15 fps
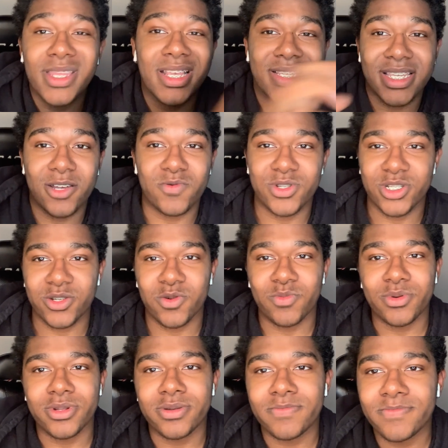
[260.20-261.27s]
And that's how we're just
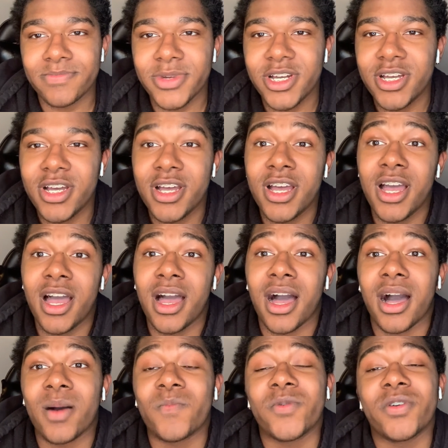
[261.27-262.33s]
going to put it.
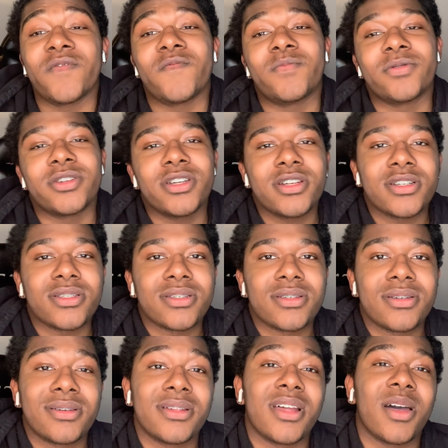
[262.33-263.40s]
I'm Wavy Boy X,
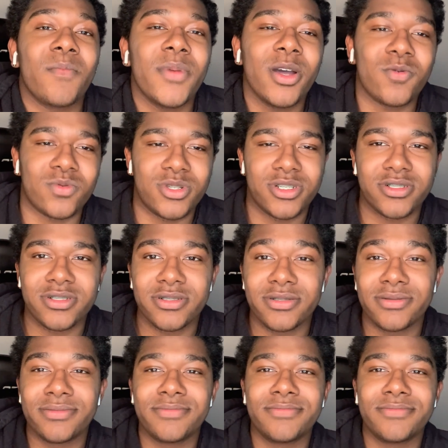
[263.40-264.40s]
and I'm out.